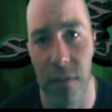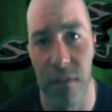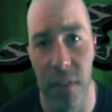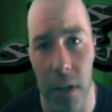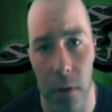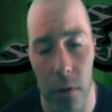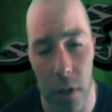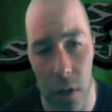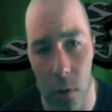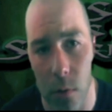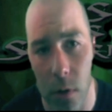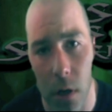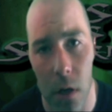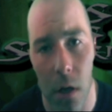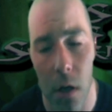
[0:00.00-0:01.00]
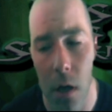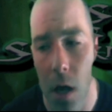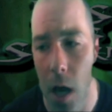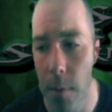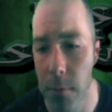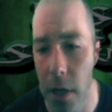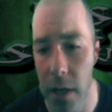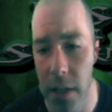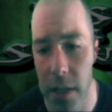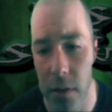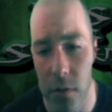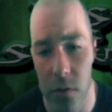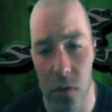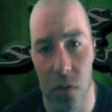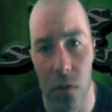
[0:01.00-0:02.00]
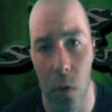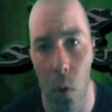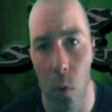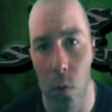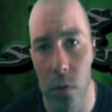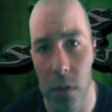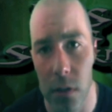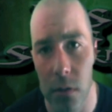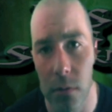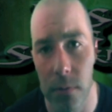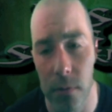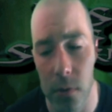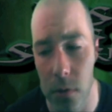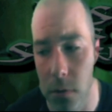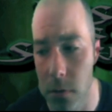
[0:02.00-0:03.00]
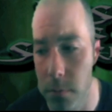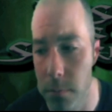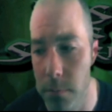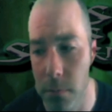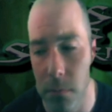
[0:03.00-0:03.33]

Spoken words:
a finger at you. I'm not here to scold you for,